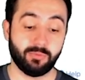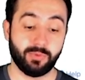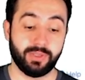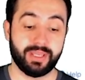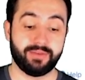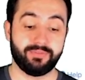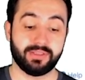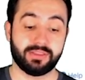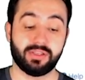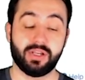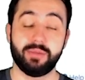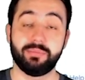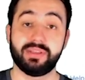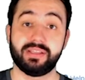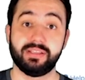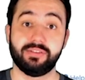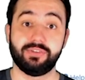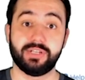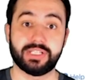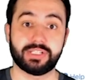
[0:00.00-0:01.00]
we have a time
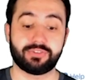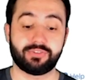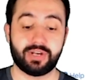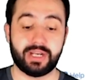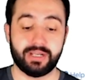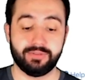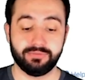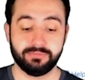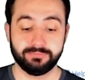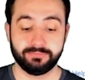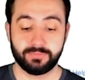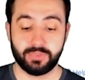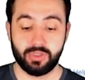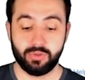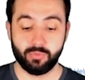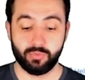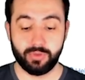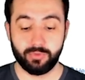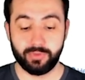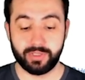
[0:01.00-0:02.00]
series graph
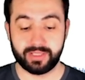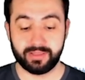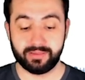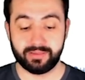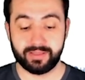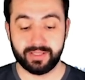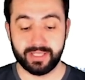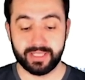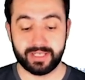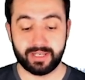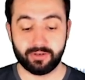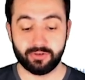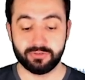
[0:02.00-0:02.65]
where we can say that